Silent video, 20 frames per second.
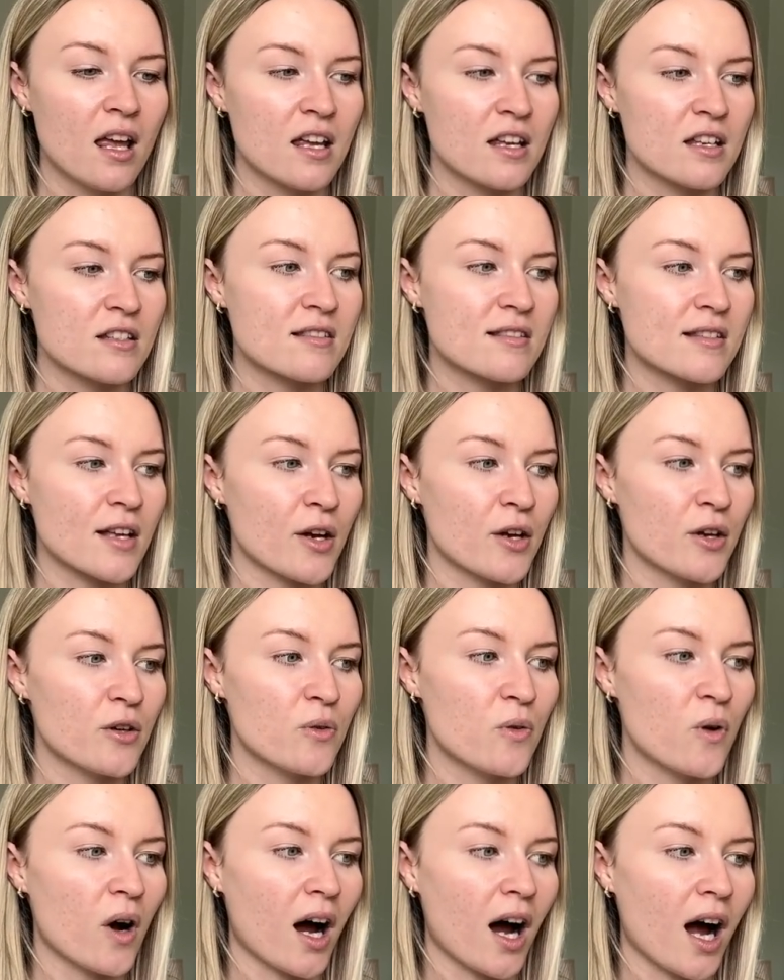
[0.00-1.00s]

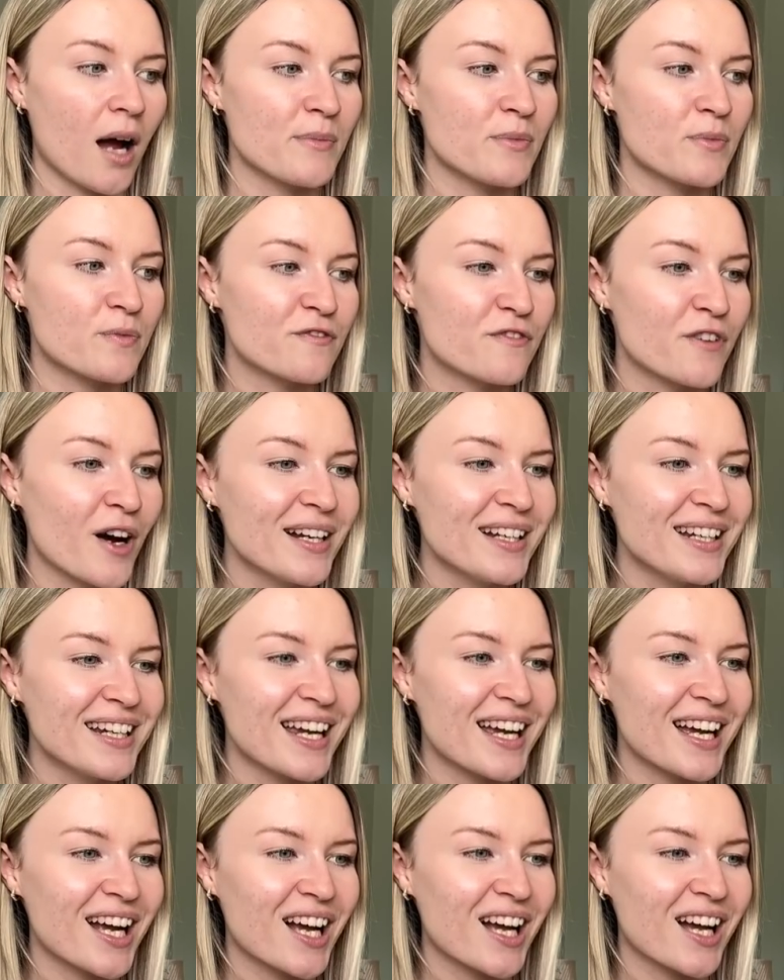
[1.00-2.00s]
So I'm finding
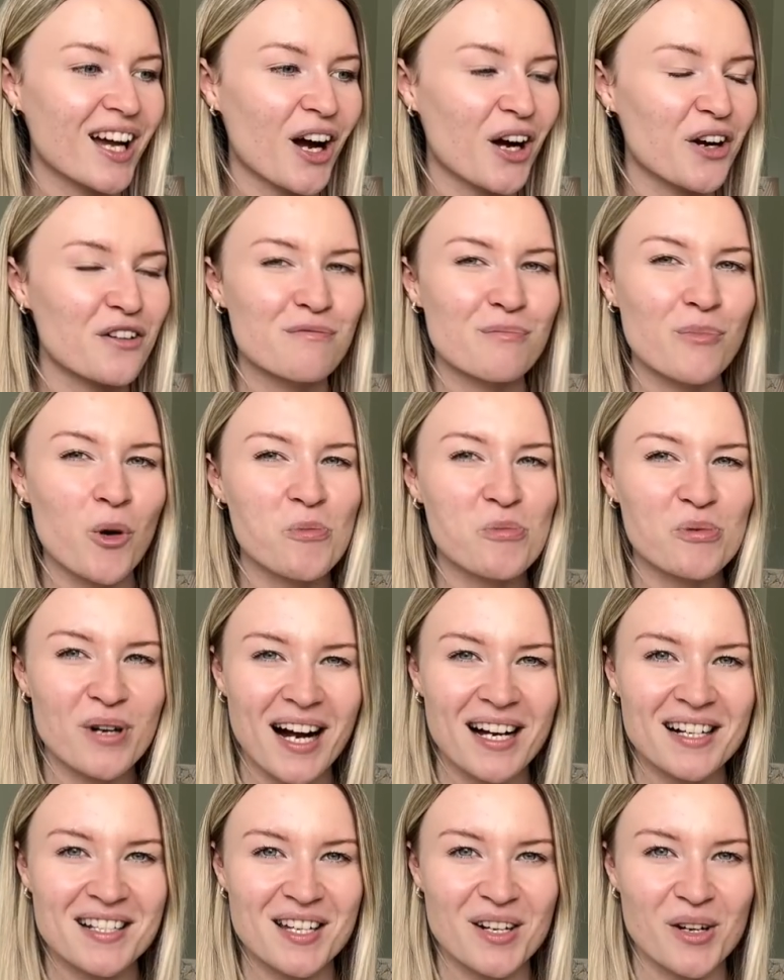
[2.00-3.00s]
it kind of more
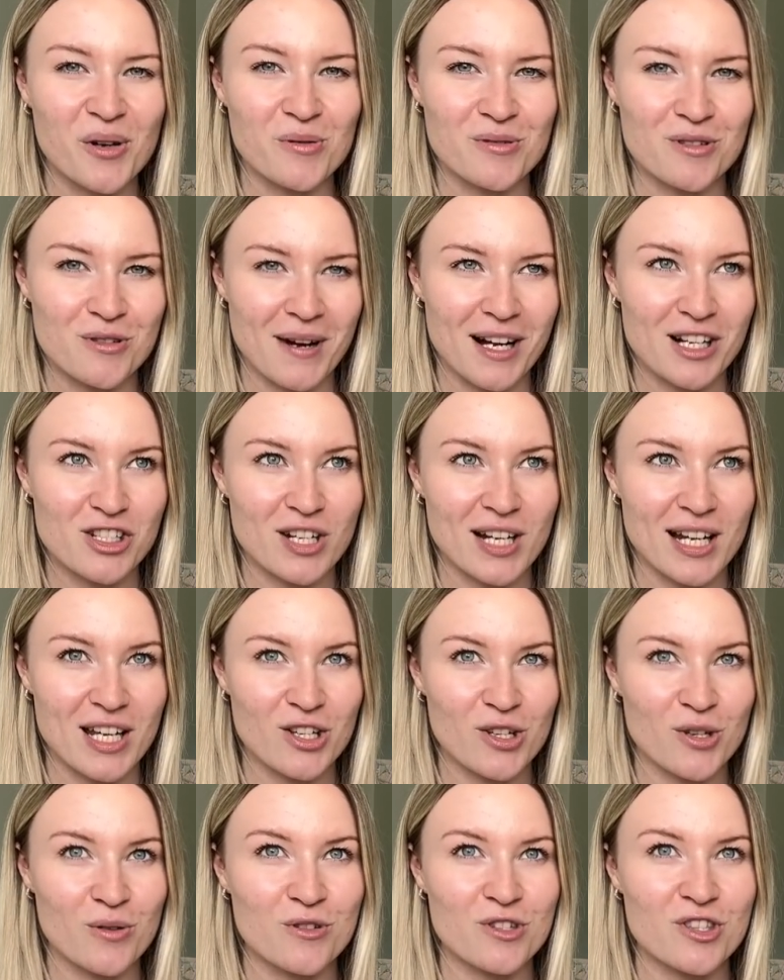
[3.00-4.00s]
practical to actually
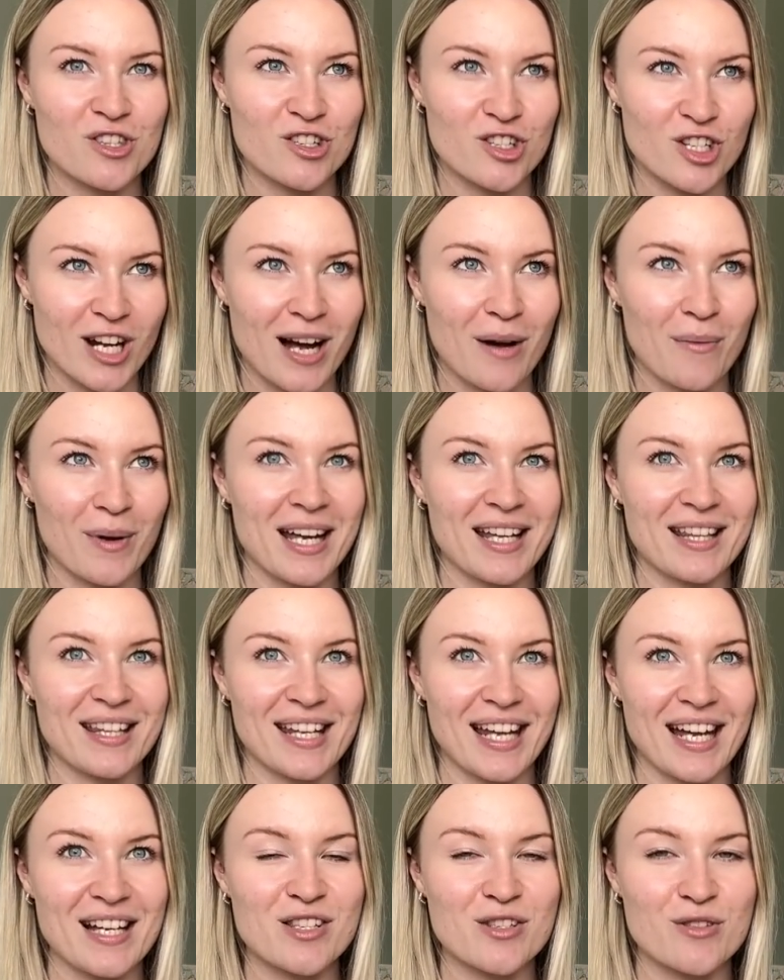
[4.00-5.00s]
use the shower in the
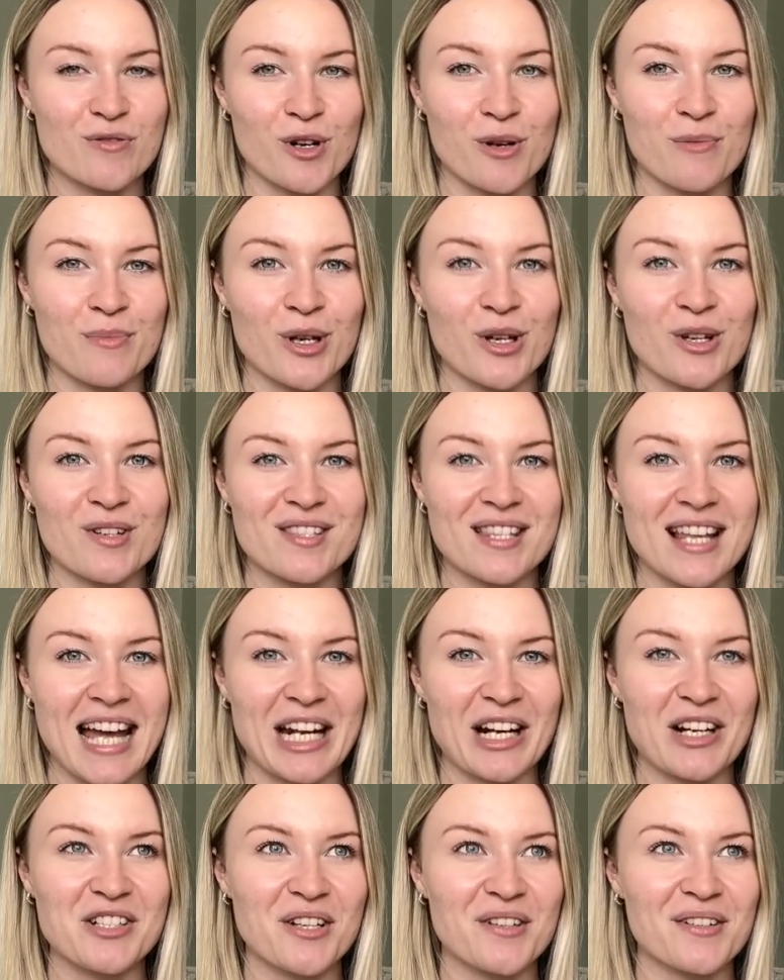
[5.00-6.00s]
guest room, because then
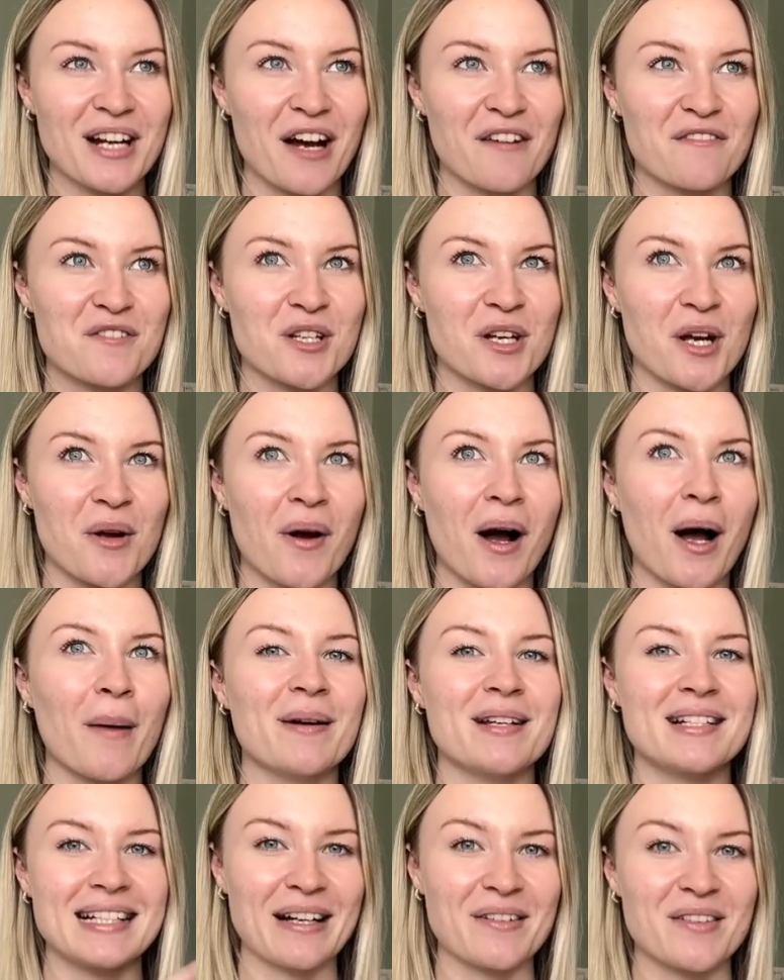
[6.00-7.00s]
I don't have to go up
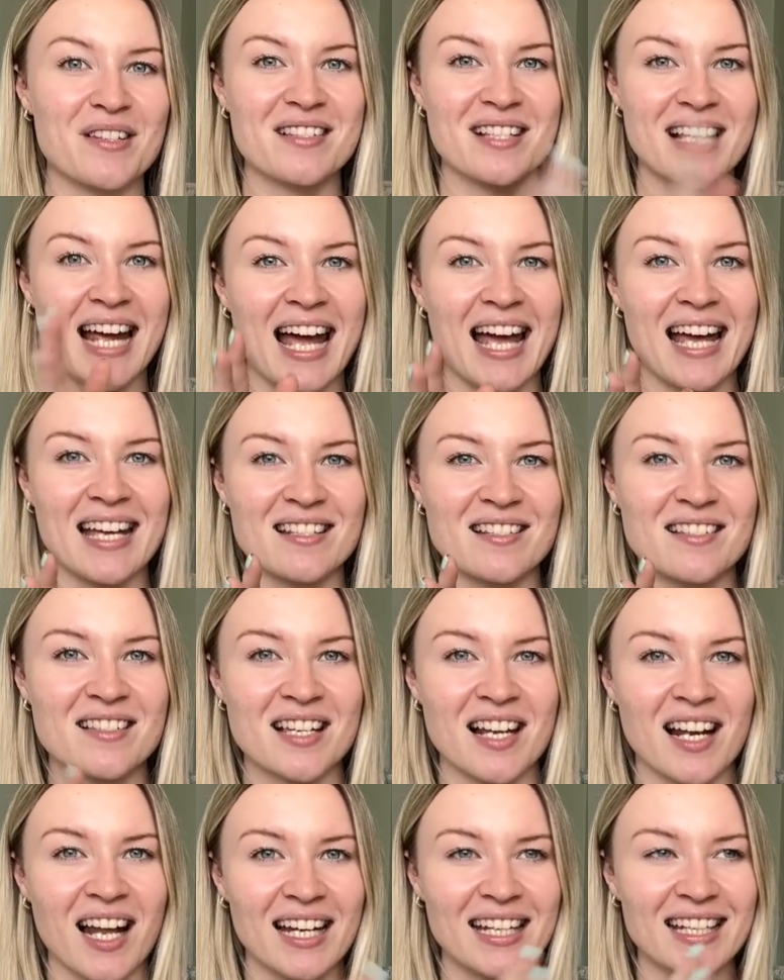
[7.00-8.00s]
and down the stairs
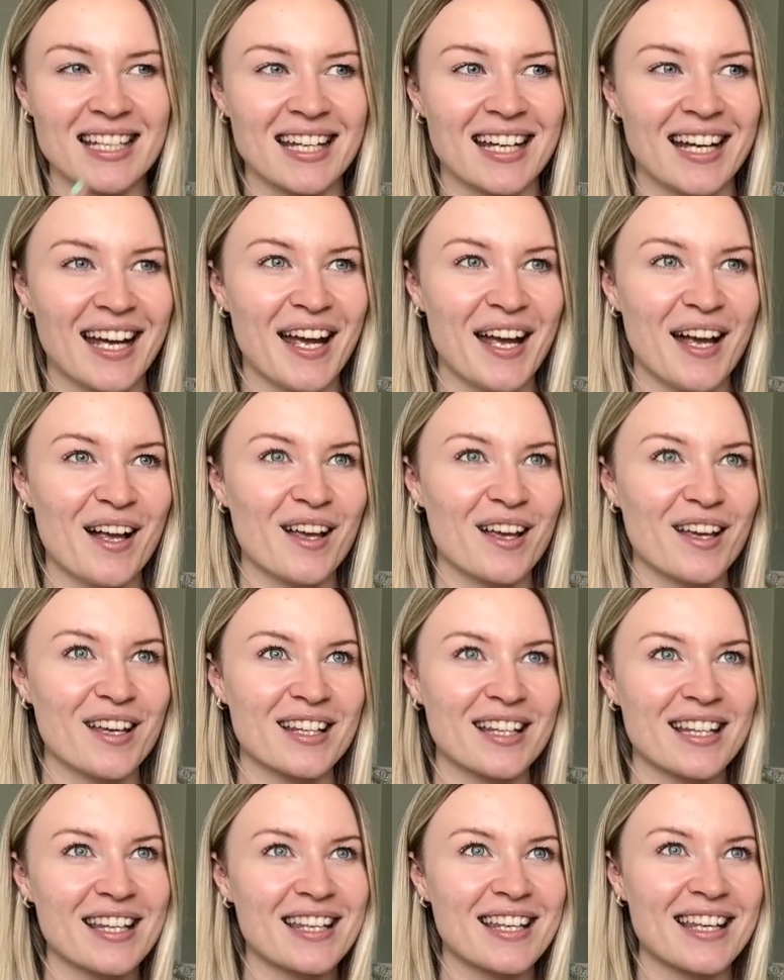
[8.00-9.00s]
to like
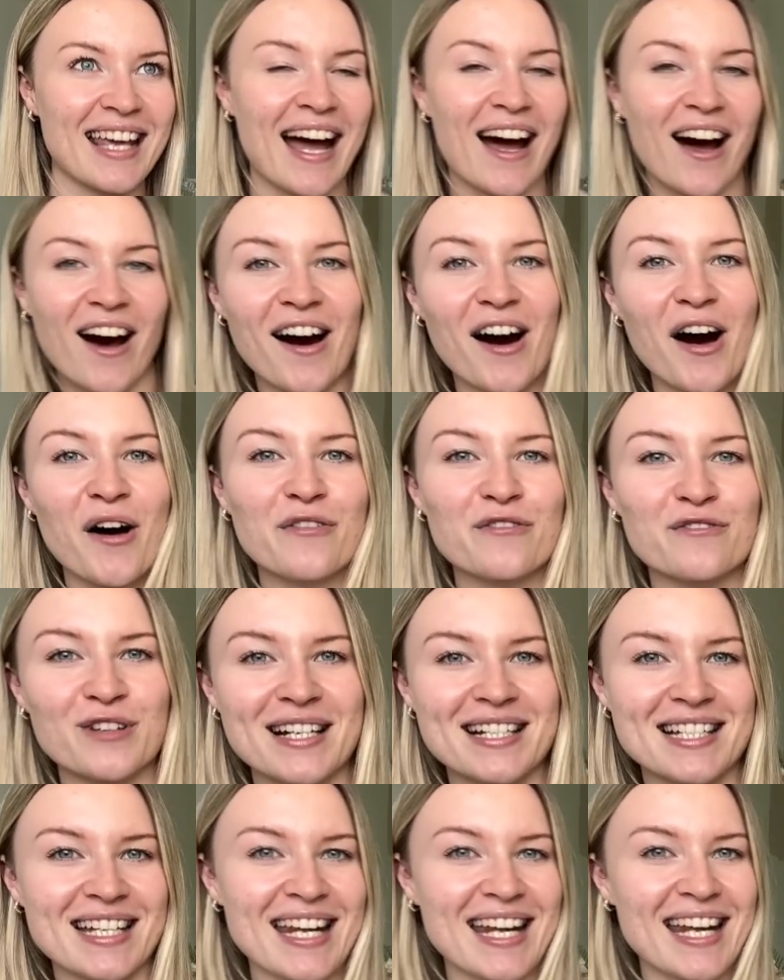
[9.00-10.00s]
get half
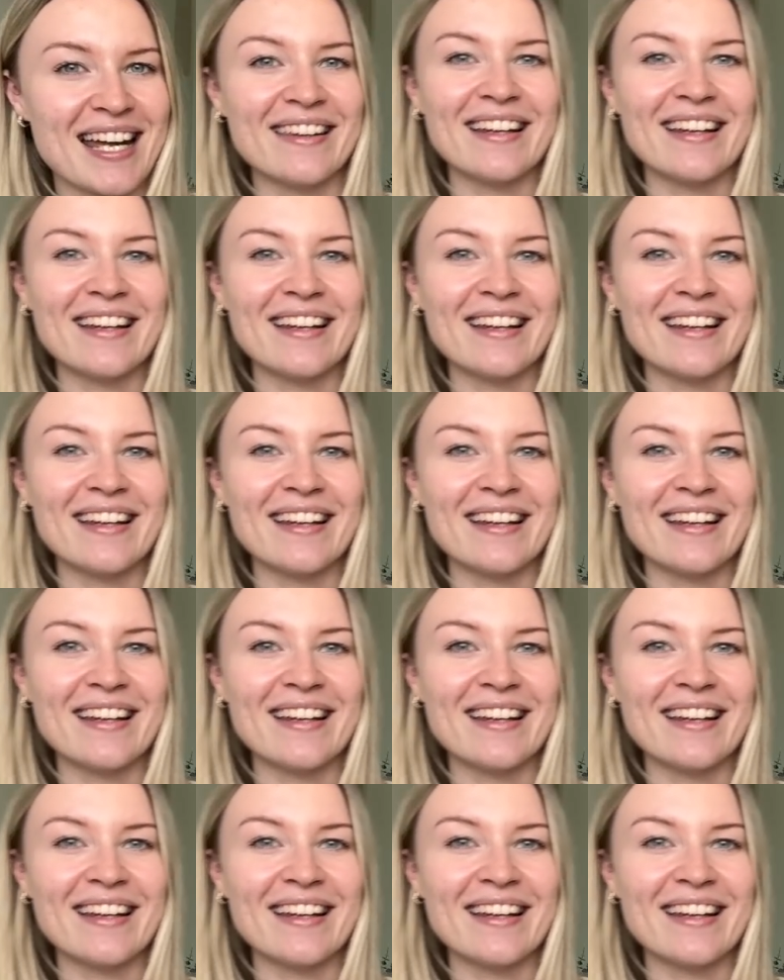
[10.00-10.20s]
ready and